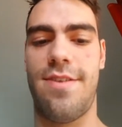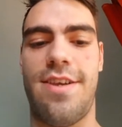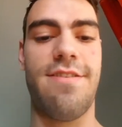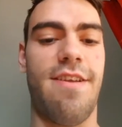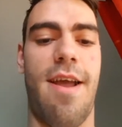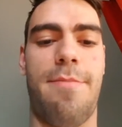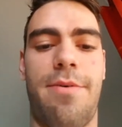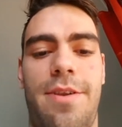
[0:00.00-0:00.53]

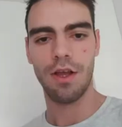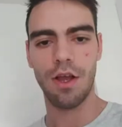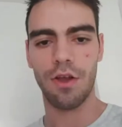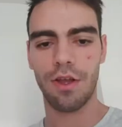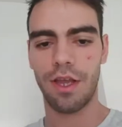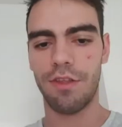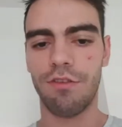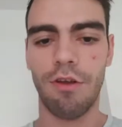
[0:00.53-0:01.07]
It's happening.
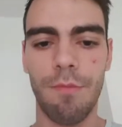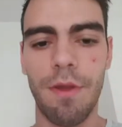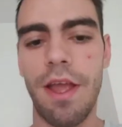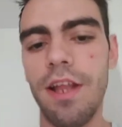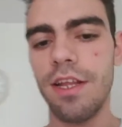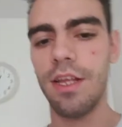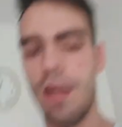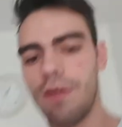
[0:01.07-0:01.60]
Okay, so I'm
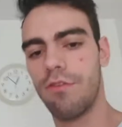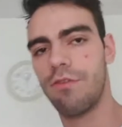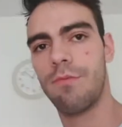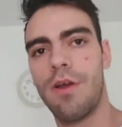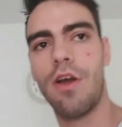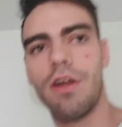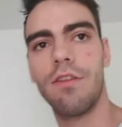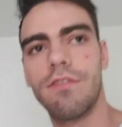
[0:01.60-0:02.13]
heading out to
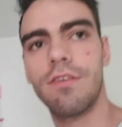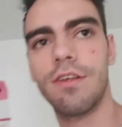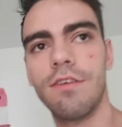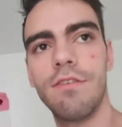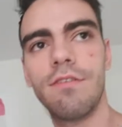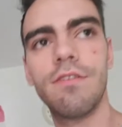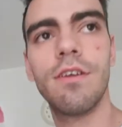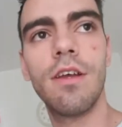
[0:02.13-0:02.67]
my
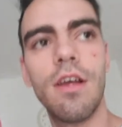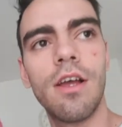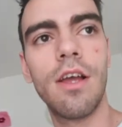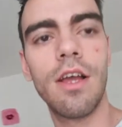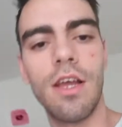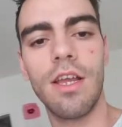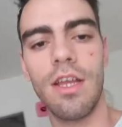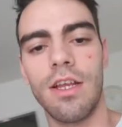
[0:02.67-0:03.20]
auntie's,
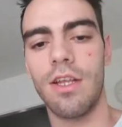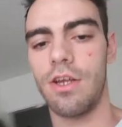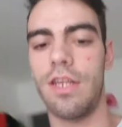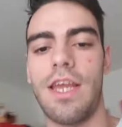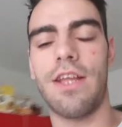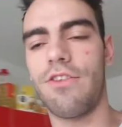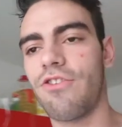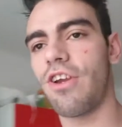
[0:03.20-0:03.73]

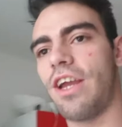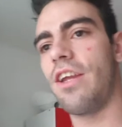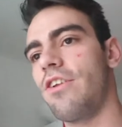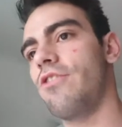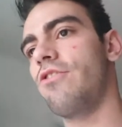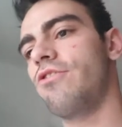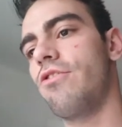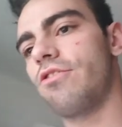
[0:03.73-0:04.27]
gonna get
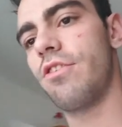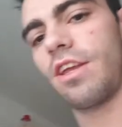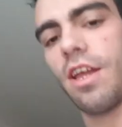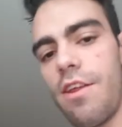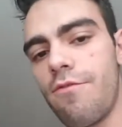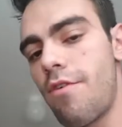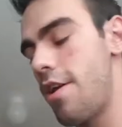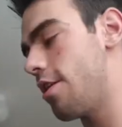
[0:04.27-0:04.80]
changed,
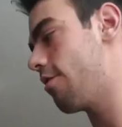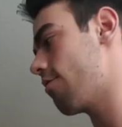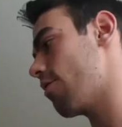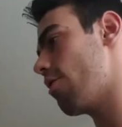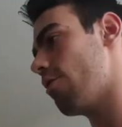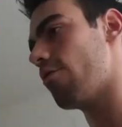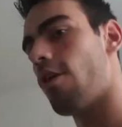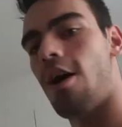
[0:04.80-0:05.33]
getting ready to
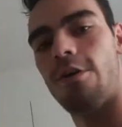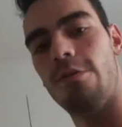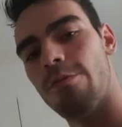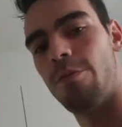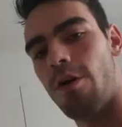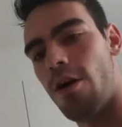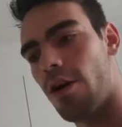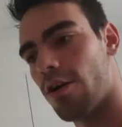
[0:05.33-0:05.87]
go to Aqua
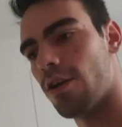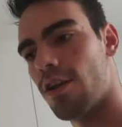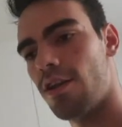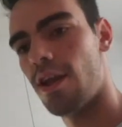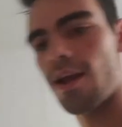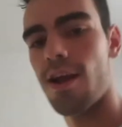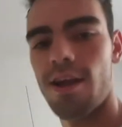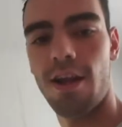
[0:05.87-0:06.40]
Park,
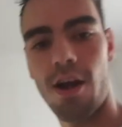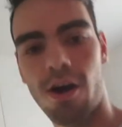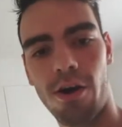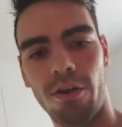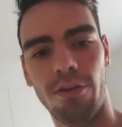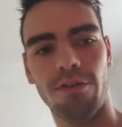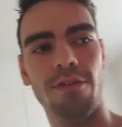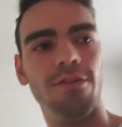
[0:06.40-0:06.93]
yeah, and
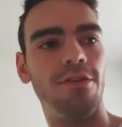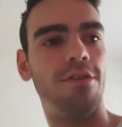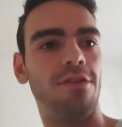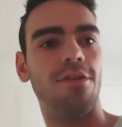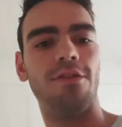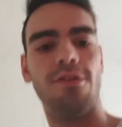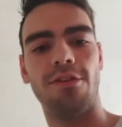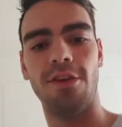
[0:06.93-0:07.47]
I'll
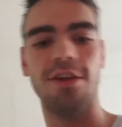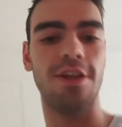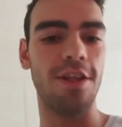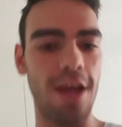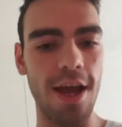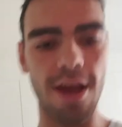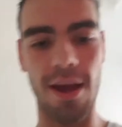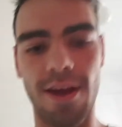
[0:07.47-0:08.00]
see you
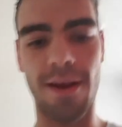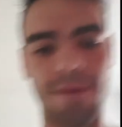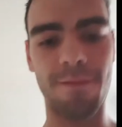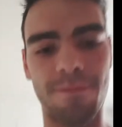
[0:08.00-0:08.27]
there.